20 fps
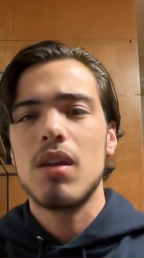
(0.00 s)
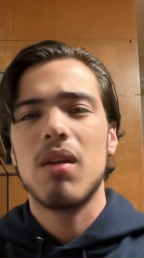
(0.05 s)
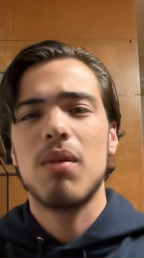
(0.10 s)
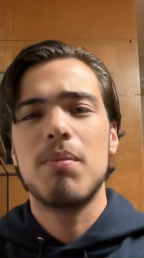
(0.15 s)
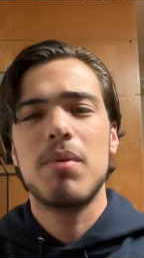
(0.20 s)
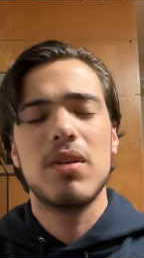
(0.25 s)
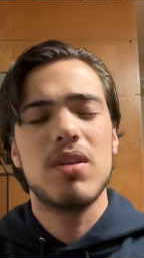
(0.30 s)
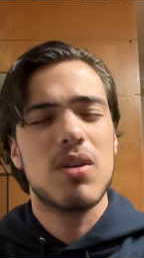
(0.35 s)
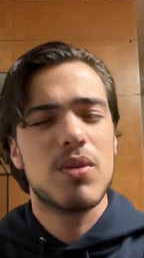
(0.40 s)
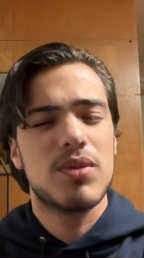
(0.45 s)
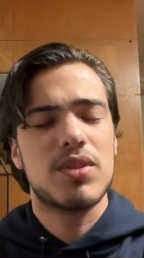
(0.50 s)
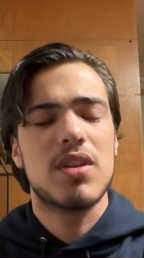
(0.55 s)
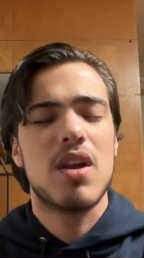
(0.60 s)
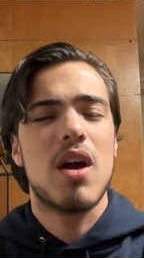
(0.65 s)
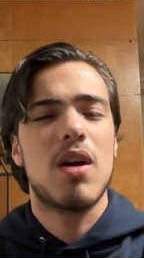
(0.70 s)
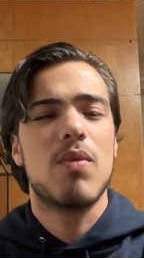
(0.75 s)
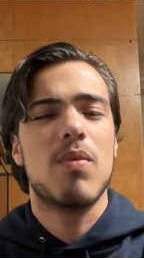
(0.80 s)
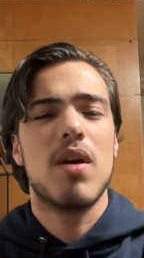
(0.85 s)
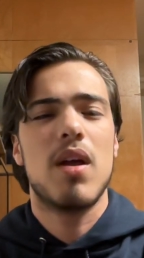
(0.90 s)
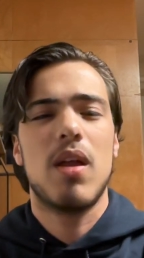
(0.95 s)
But no,
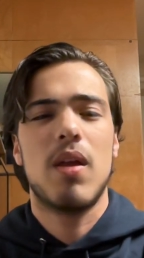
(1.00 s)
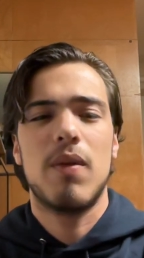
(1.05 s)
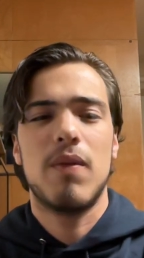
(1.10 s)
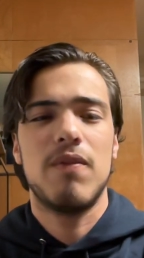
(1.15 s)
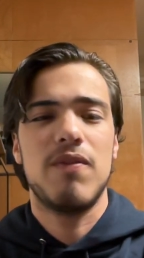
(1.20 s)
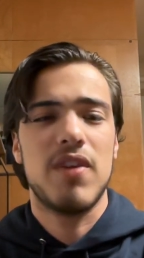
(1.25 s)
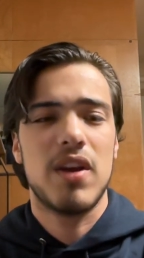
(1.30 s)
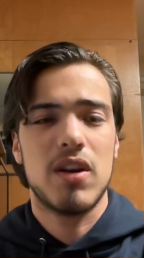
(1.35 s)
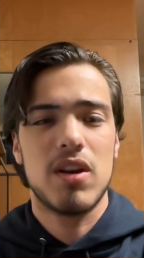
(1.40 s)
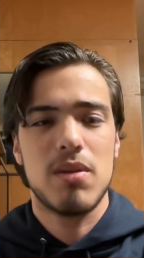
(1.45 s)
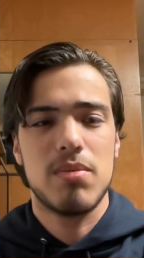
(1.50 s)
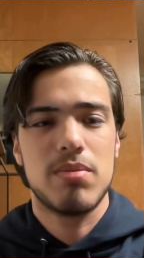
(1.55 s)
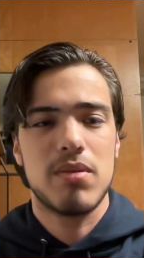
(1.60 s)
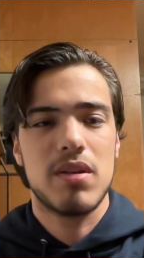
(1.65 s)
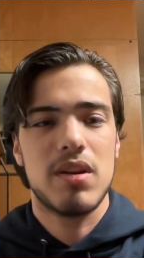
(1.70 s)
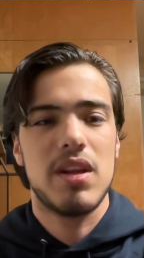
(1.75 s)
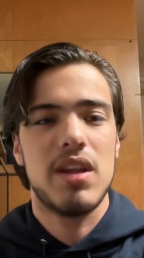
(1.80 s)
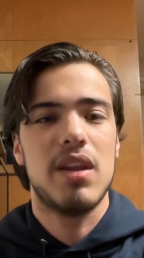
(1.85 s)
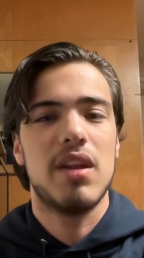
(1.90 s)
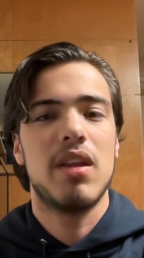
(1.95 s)
Stockwell, very
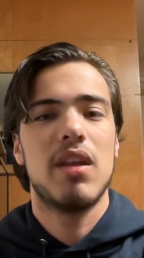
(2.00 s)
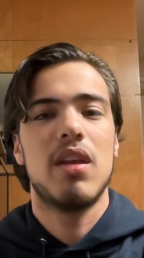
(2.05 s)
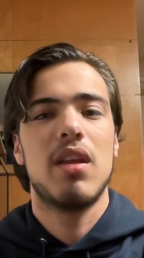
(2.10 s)
pretty.